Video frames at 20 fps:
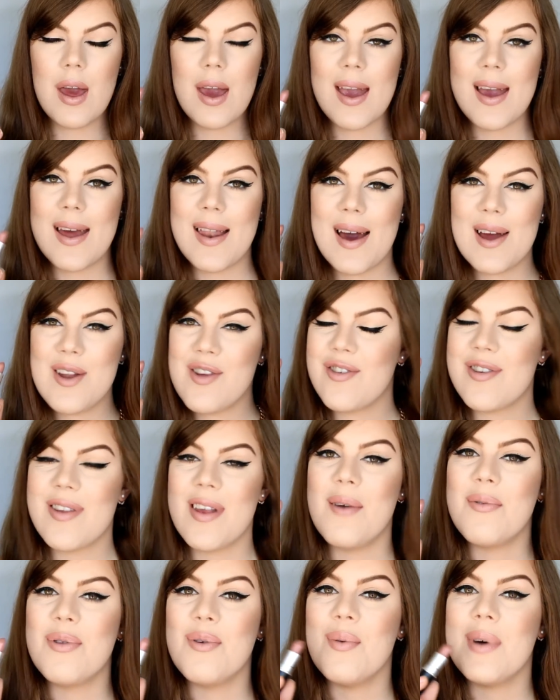and I just
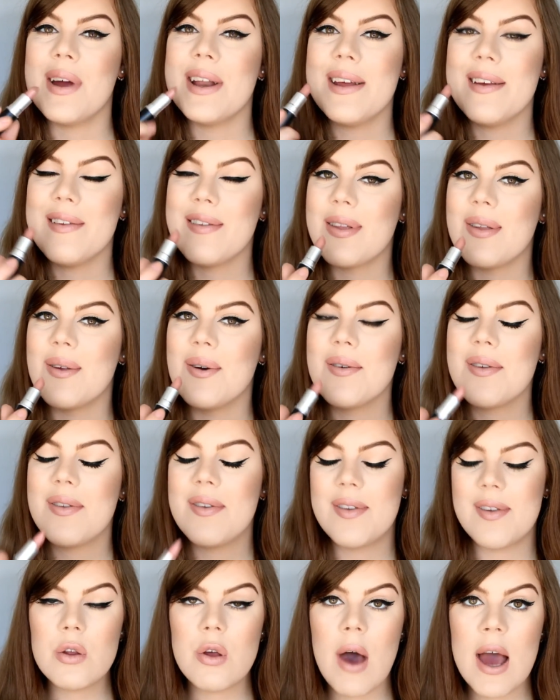love the way this looks.
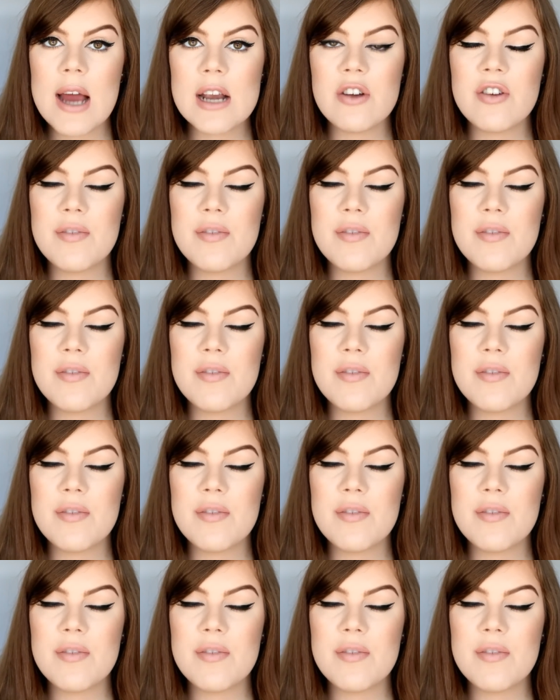So I